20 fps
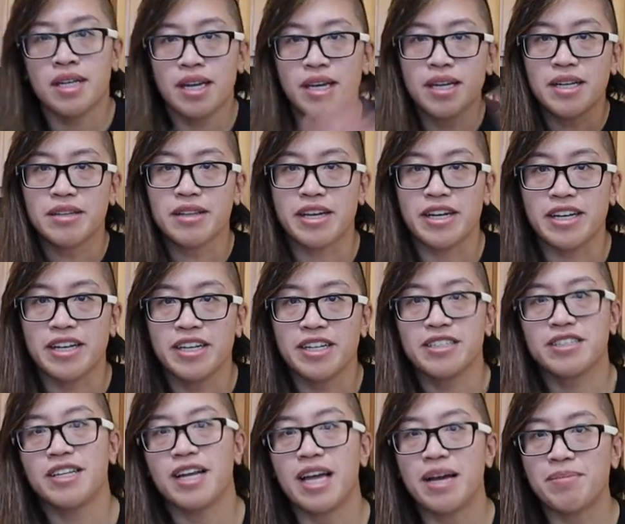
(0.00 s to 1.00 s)
Hello there.
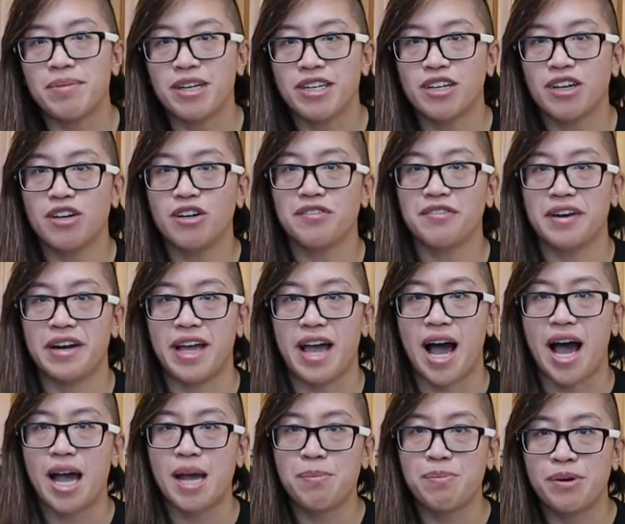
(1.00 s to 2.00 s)
Today I'm going to go over a
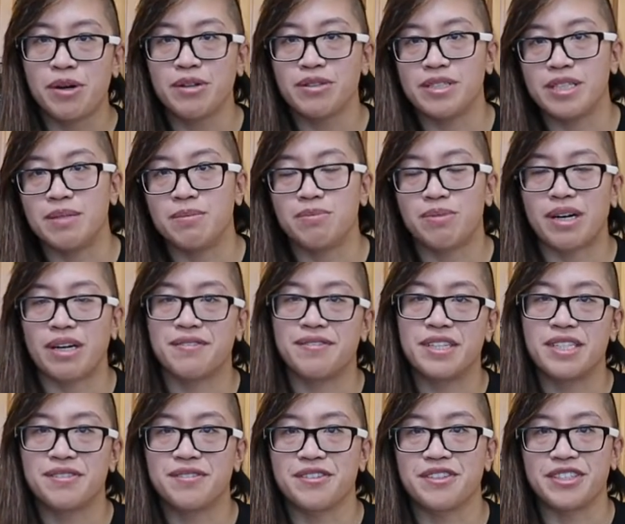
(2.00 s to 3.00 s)
high protein
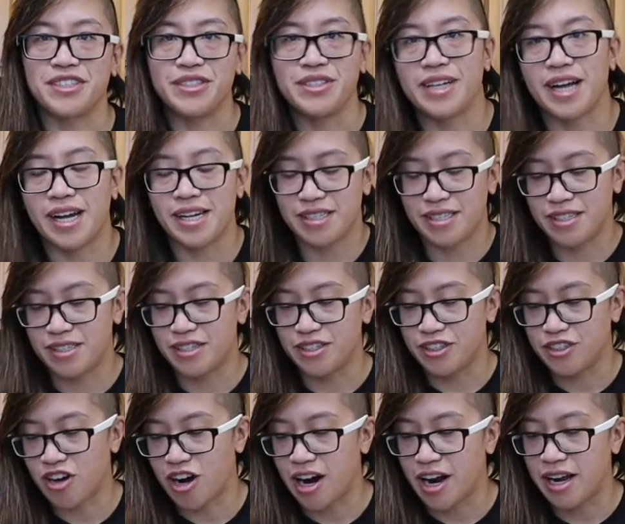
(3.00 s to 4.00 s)
breakfast for you guys to
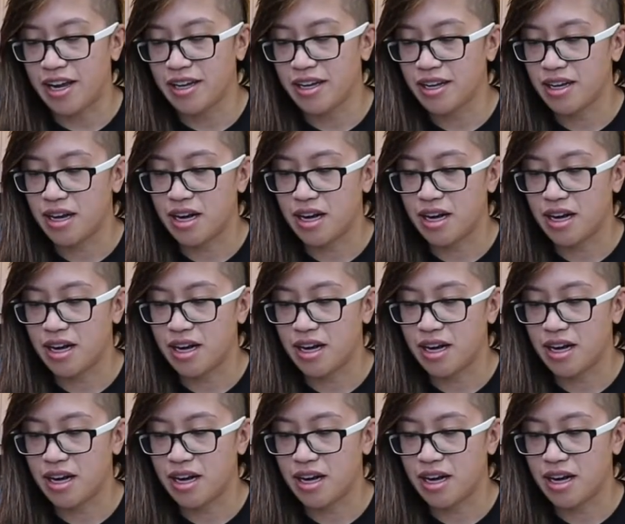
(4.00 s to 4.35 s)
try.